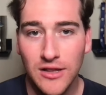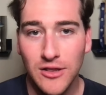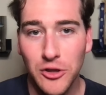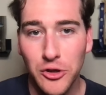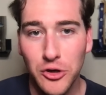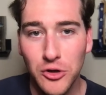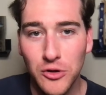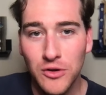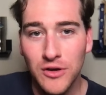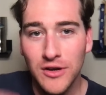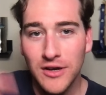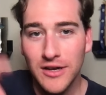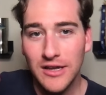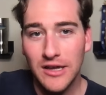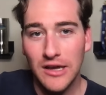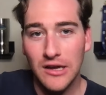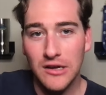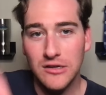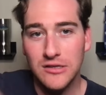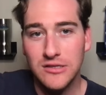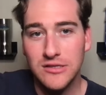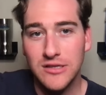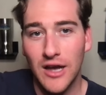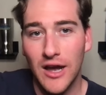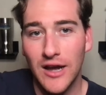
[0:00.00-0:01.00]
little
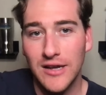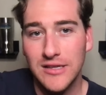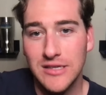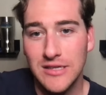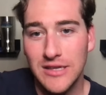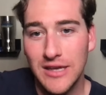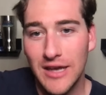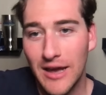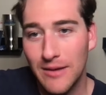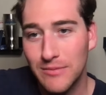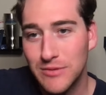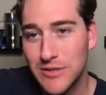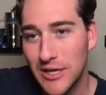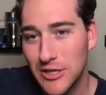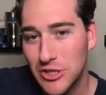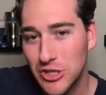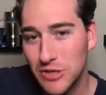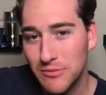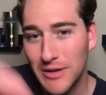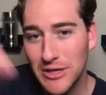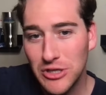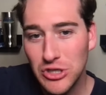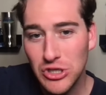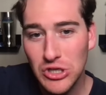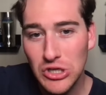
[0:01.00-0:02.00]
Gunner Stockton yap
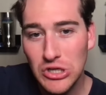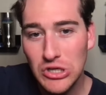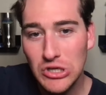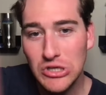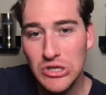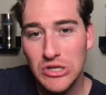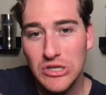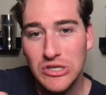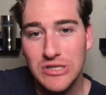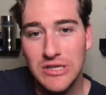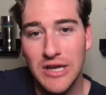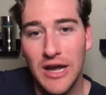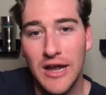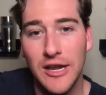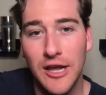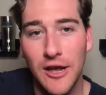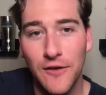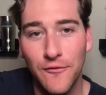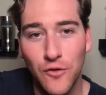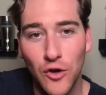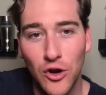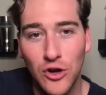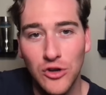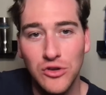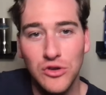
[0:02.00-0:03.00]
session. Make sure you're signing
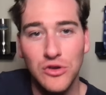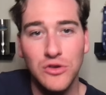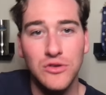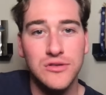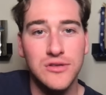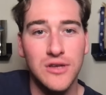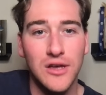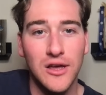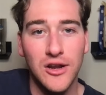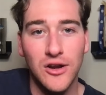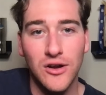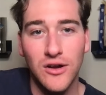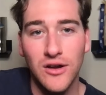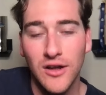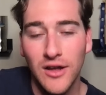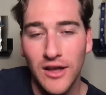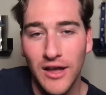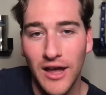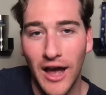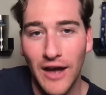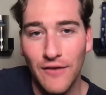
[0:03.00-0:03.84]
up for our newsletter.